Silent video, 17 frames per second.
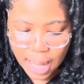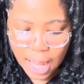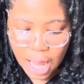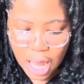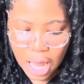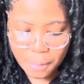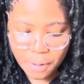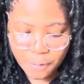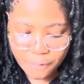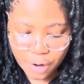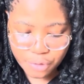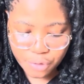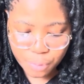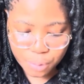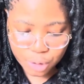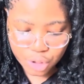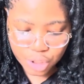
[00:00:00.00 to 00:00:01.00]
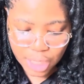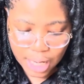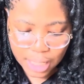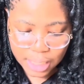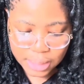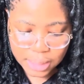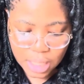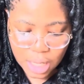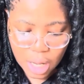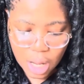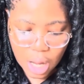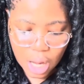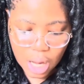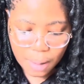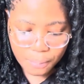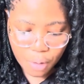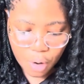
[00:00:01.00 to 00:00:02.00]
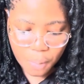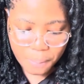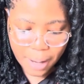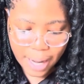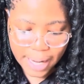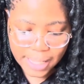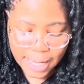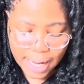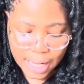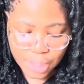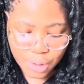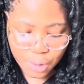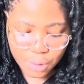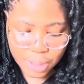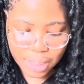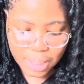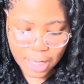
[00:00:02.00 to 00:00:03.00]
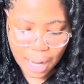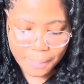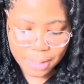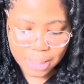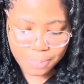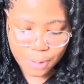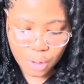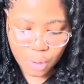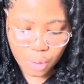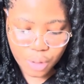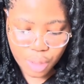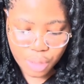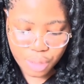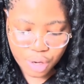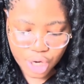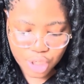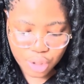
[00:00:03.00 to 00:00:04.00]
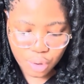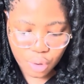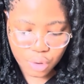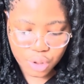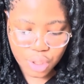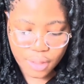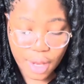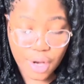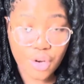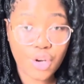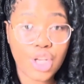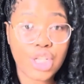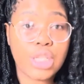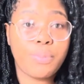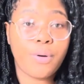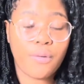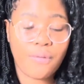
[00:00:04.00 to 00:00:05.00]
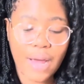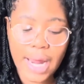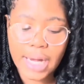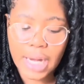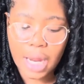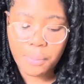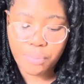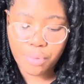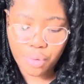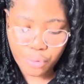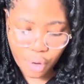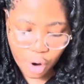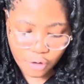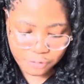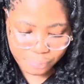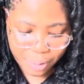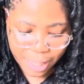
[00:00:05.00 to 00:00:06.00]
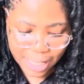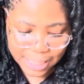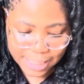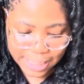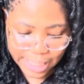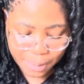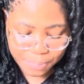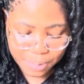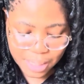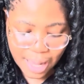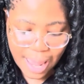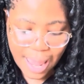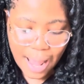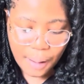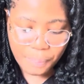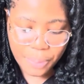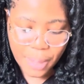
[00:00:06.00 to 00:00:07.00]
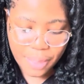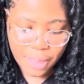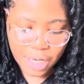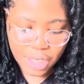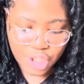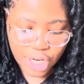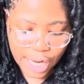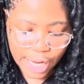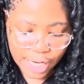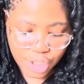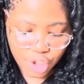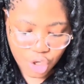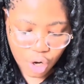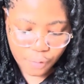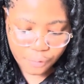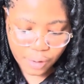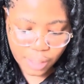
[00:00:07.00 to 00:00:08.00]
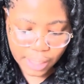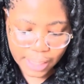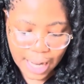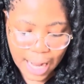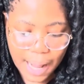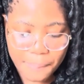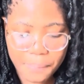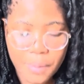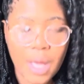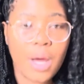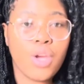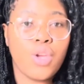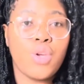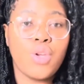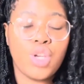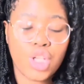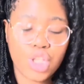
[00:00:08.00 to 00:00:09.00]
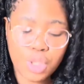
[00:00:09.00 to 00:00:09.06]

I'm a vulnerable child. Combined household income is below the threshold, then you need to provide a proof of pay slips. And then change of income, you need to